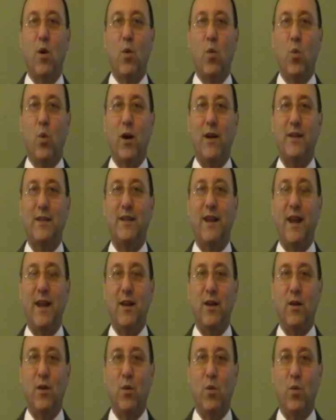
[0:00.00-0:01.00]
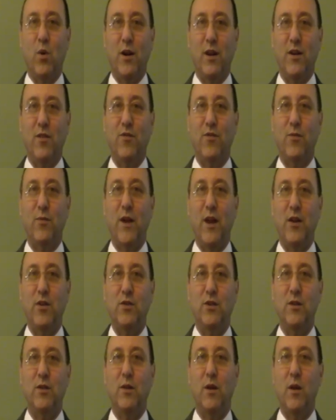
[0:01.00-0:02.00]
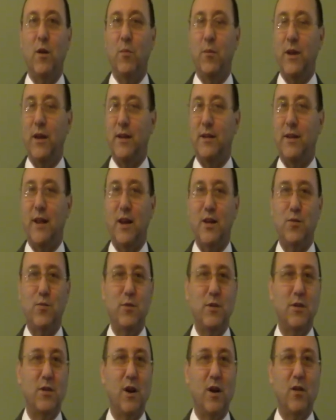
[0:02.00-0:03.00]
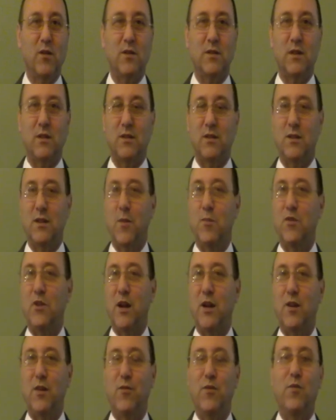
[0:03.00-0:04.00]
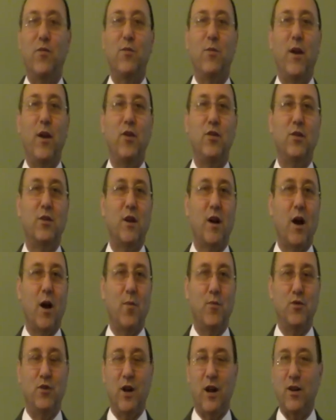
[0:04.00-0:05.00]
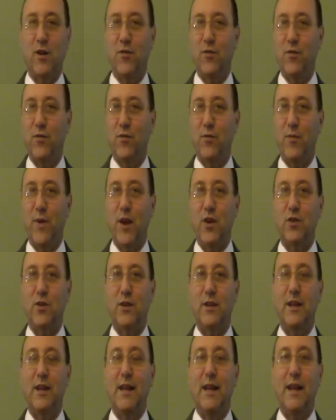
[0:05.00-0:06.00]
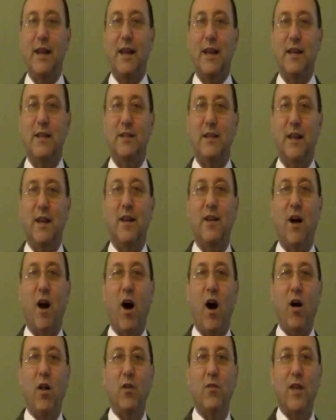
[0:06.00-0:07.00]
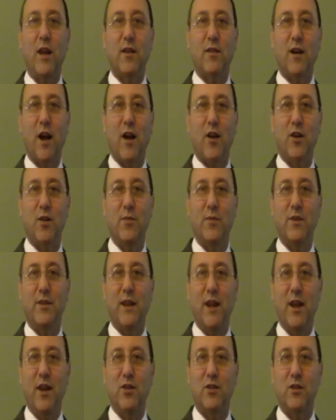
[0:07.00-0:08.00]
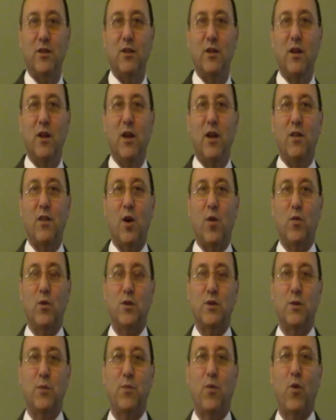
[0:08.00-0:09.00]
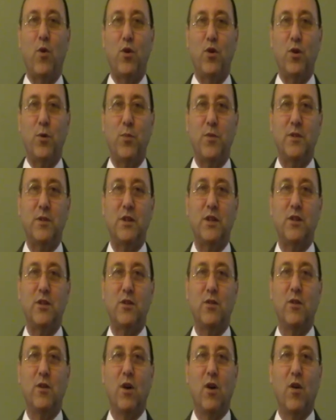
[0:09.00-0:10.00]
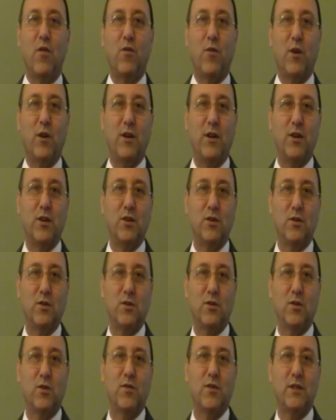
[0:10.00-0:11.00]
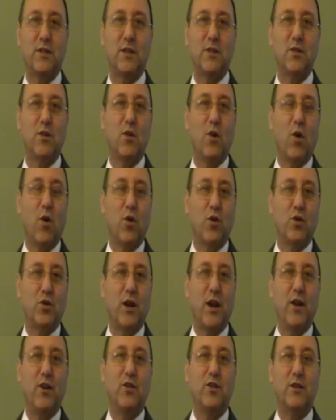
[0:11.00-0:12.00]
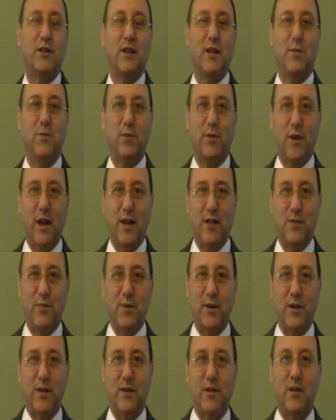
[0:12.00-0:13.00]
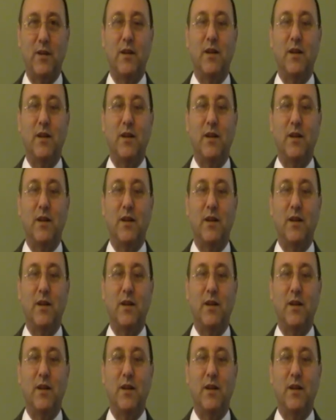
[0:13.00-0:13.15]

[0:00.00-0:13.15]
what data, what information, be it test results, subjective information, objective information, is in all of that documentation that will support your position for additional services or changes in placement.